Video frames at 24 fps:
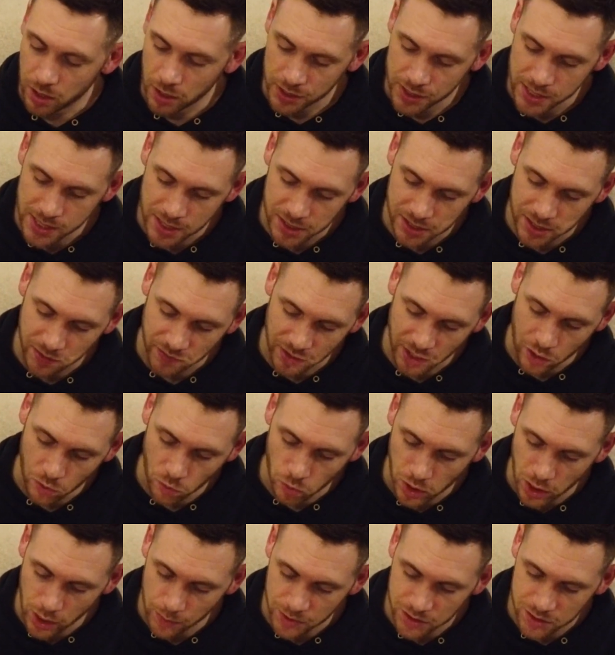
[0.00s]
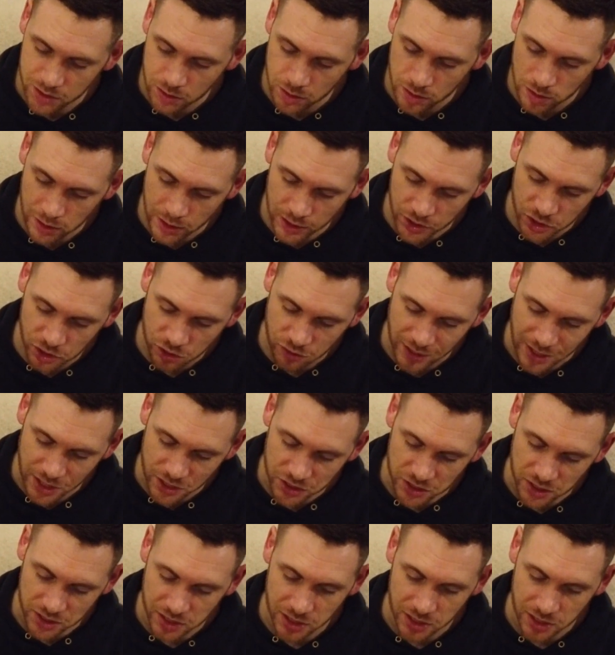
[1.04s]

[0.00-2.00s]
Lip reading: I need to give that a wipe. It doesn't look like scratches.